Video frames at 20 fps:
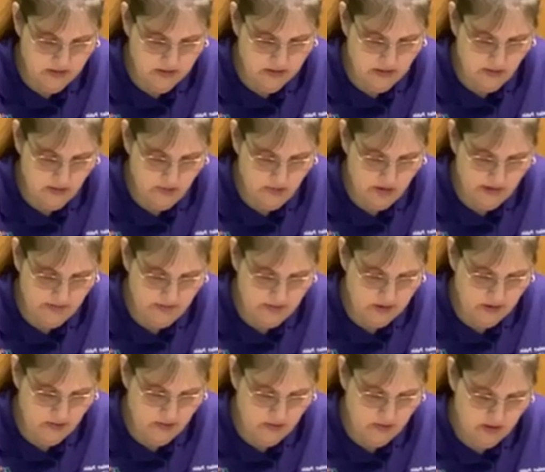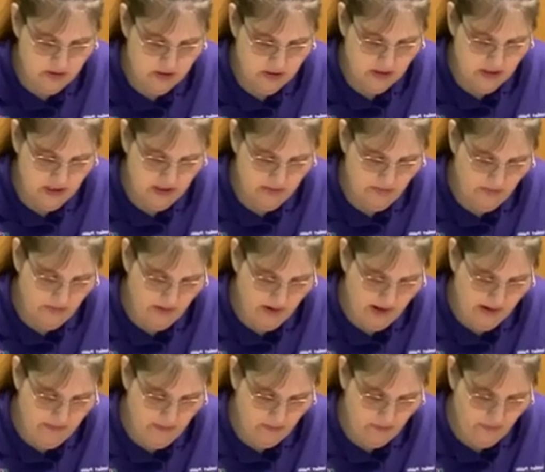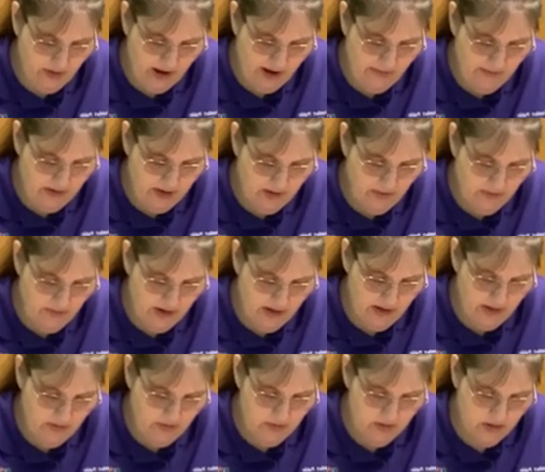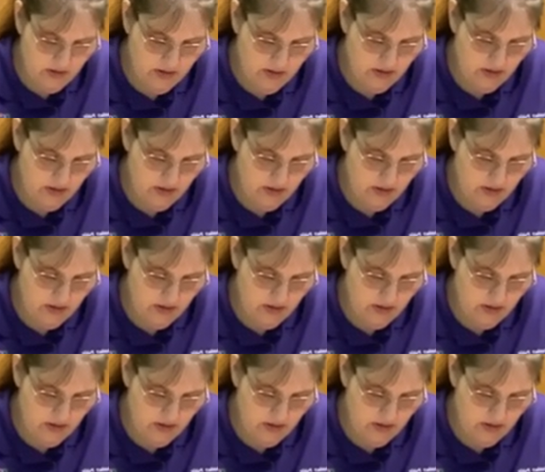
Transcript: So what I'm gonna do is just I'm gonna wrap it around.